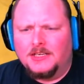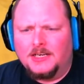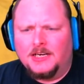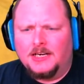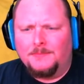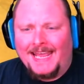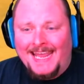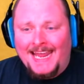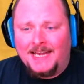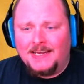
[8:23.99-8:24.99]

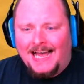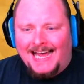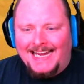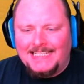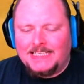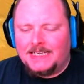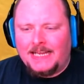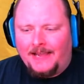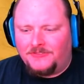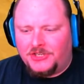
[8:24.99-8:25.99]
And I didn't
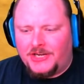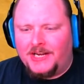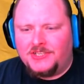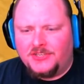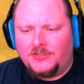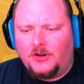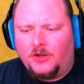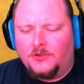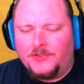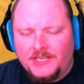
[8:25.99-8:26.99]
have to change this at
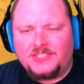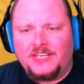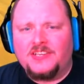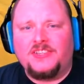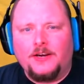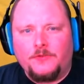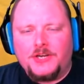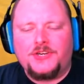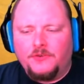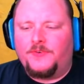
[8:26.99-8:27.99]
all. This is the
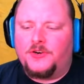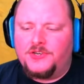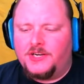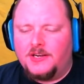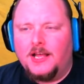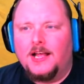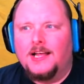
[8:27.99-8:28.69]
original version.